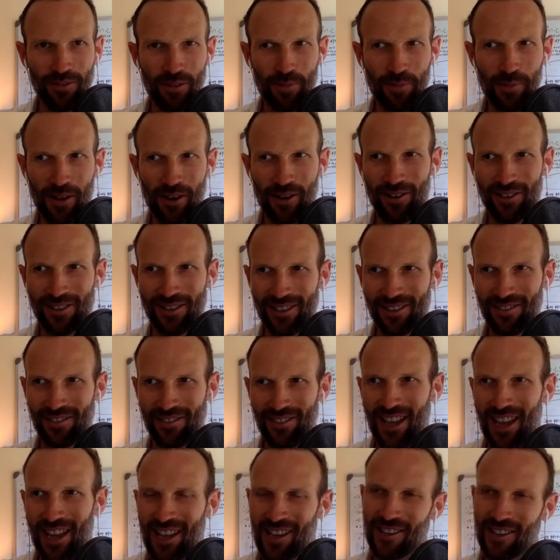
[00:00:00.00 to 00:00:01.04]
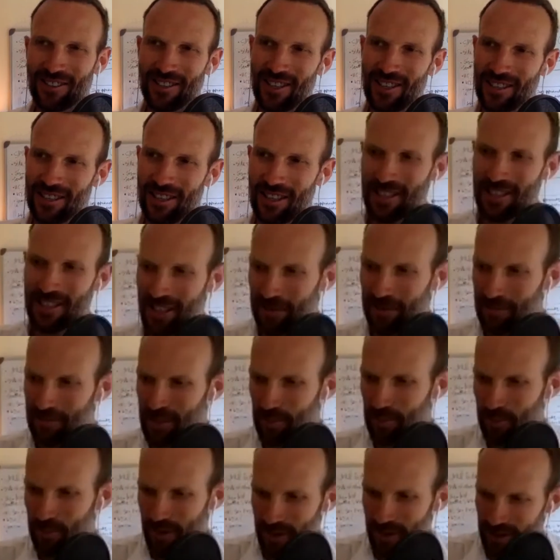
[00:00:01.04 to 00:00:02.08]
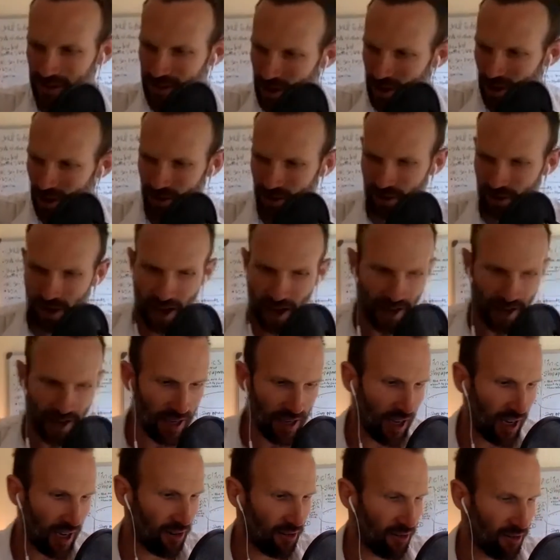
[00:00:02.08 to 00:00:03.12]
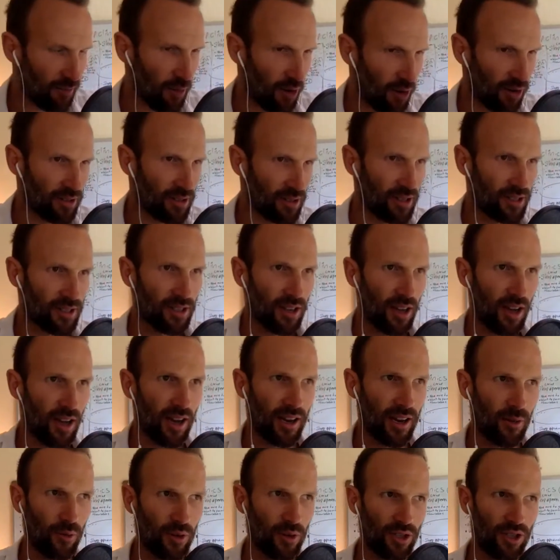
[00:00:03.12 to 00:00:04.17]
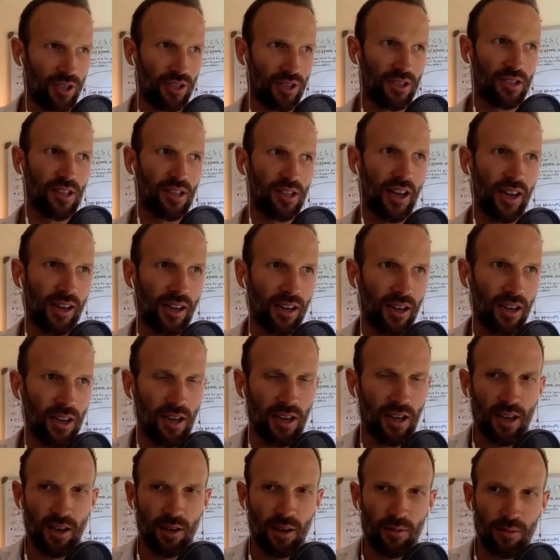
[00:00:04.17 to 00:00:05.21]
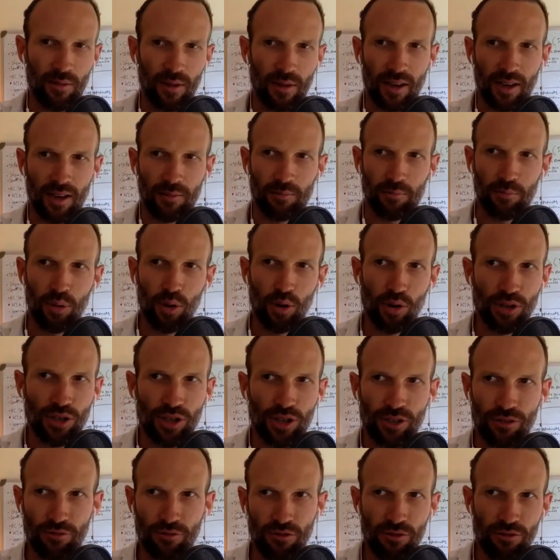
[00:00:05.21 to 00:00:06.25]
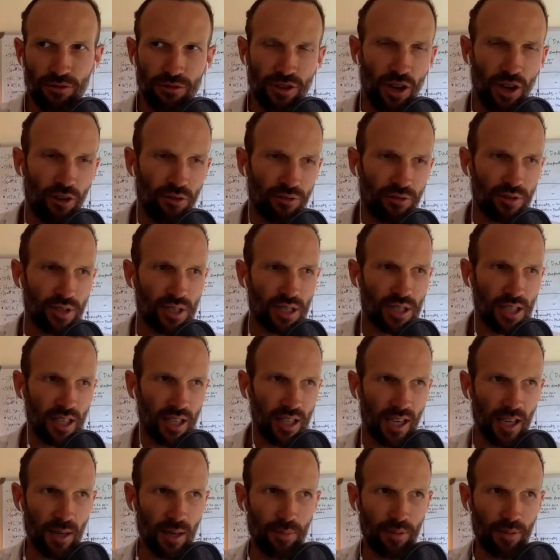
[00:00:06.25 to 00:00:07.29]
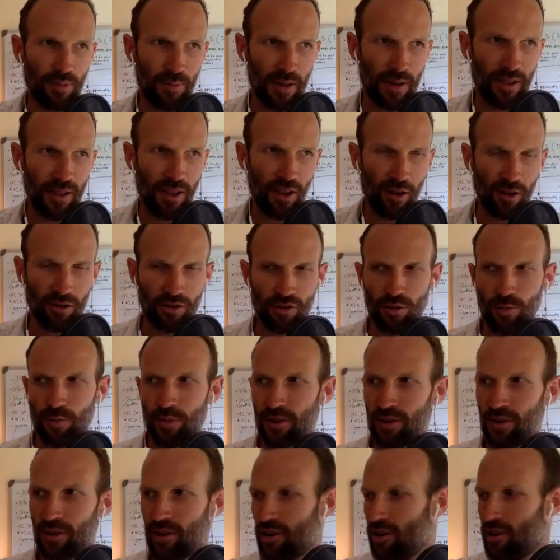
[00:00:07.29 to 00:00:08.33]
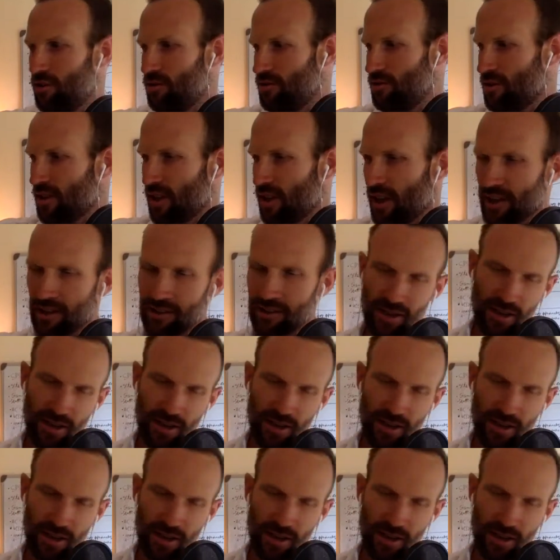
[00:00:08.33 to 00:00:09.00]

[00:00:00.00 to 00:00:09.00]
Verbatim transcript: merits of because there seems to be this whole idea in modern society which is like um, push through, don't sleep, be the entrepreneur who's like,